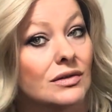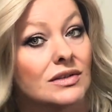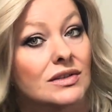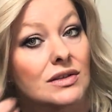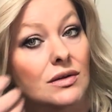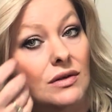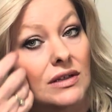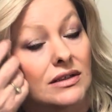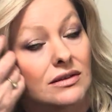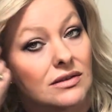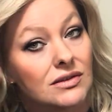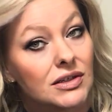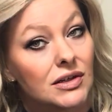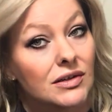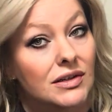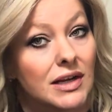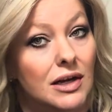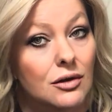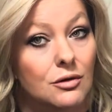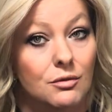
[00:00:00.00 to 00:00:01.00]
So it
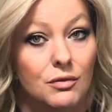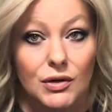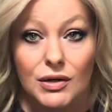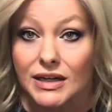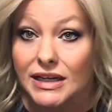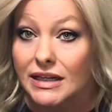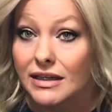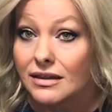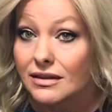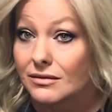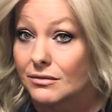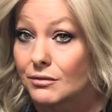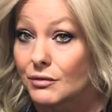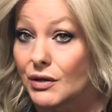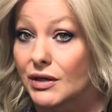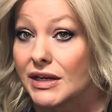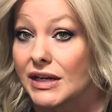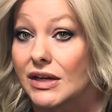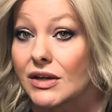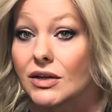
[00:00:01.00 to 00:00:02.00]
turned out pretty
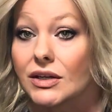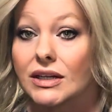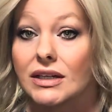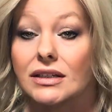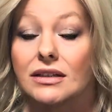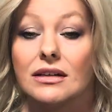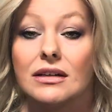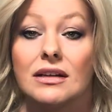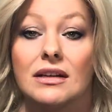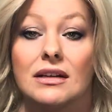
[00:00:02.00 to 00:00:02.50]
good.